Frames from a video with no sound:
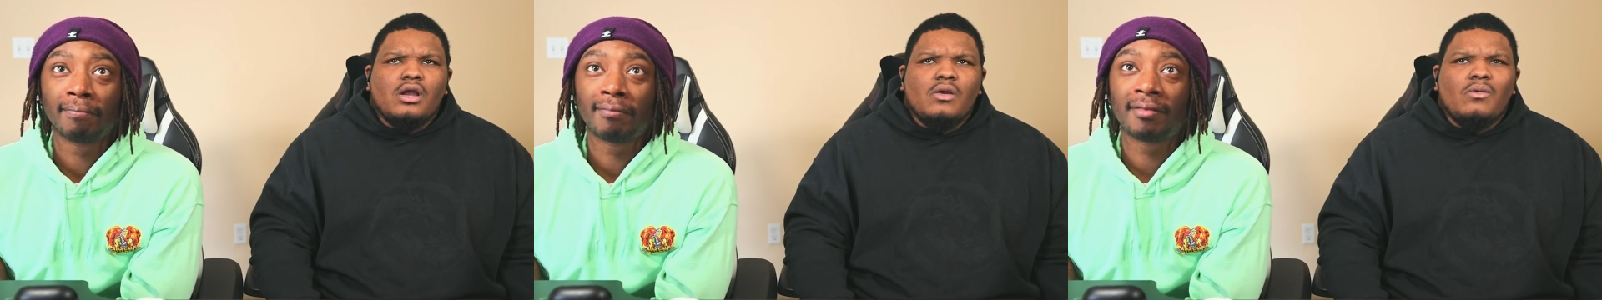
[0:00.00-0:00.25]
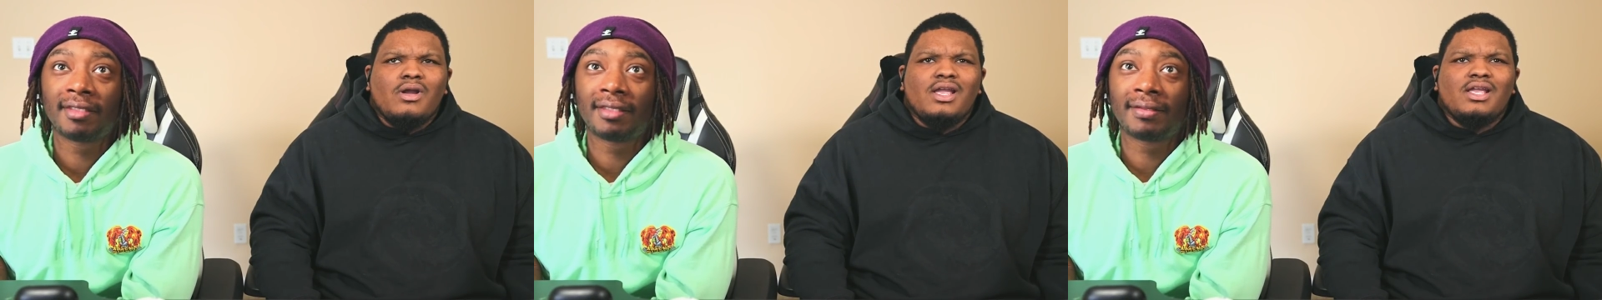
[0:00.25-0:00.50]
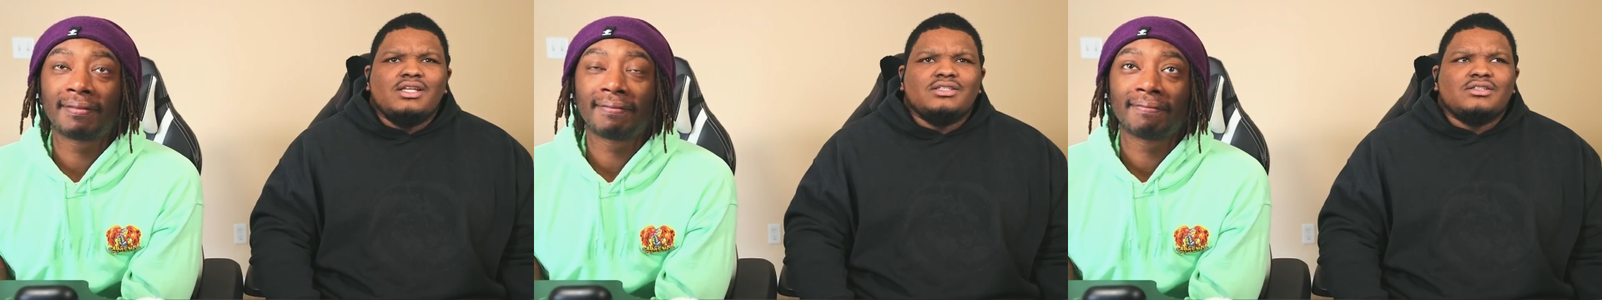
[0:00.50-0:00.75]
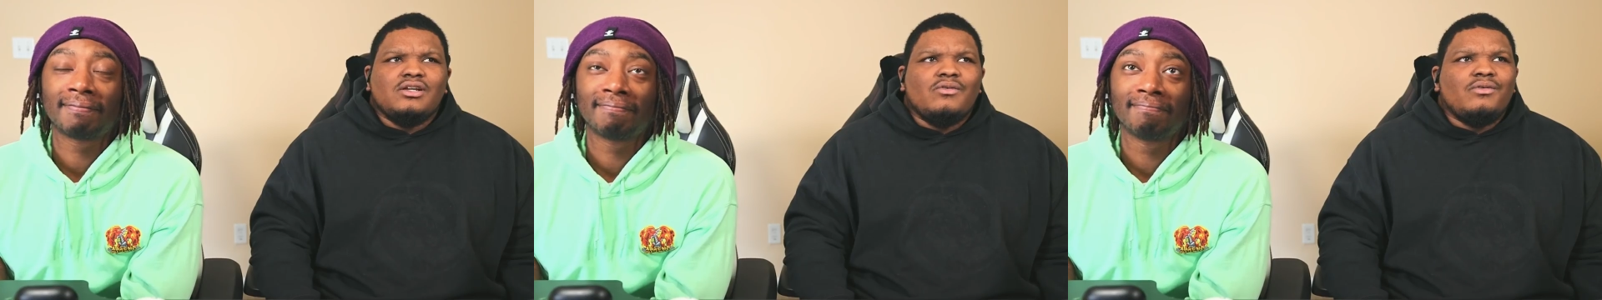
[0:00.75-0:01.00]
Speaker 1: What is
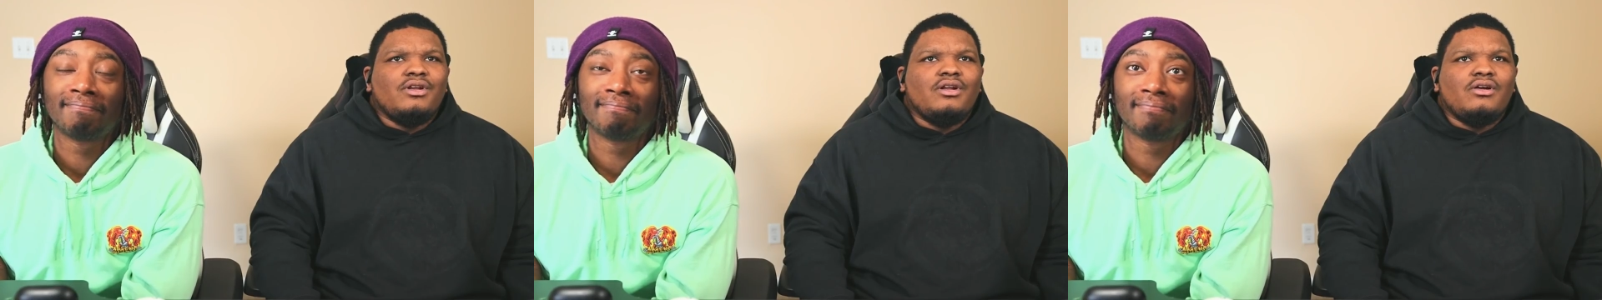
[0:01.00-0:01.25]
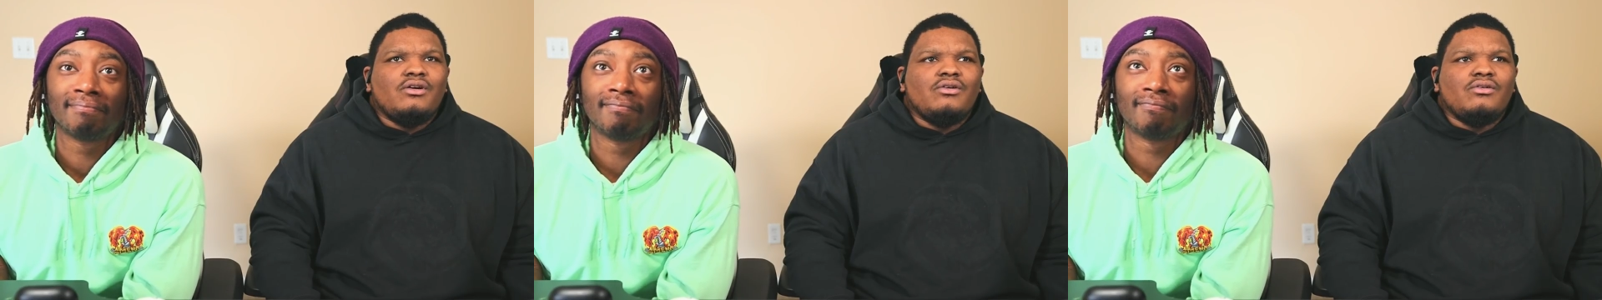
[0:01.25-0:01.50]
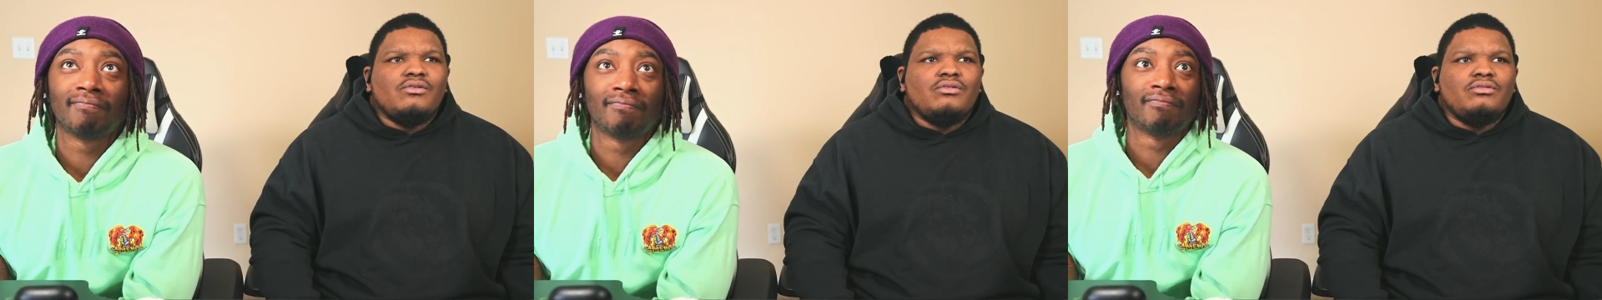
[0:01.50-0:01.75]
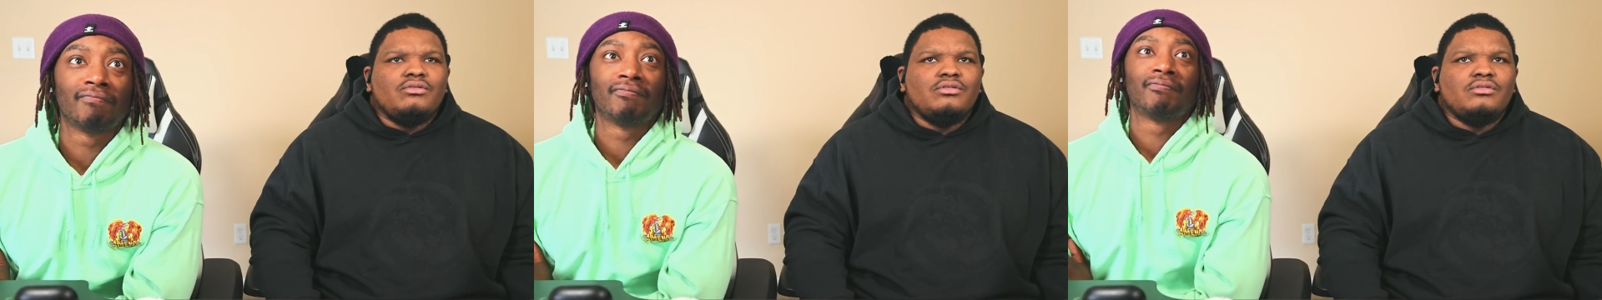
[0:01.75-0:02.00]
going on?